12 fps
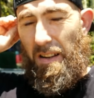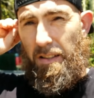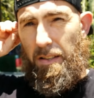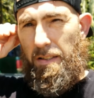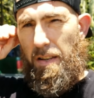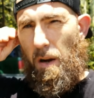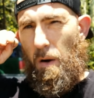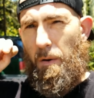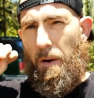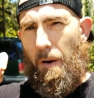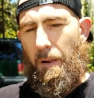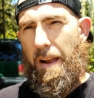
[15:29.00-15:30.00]
the toe
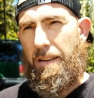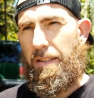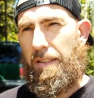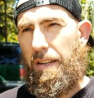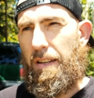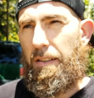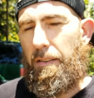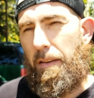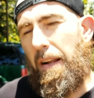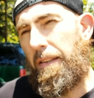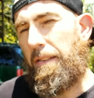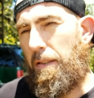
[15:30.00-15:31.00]
and all that shit.
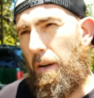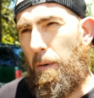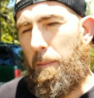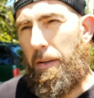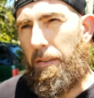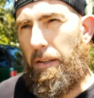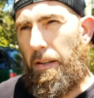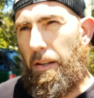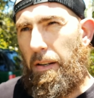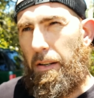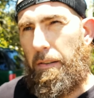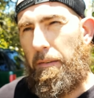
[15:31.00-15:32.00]
Not the toe, but the
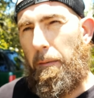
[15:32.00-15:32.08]
uh,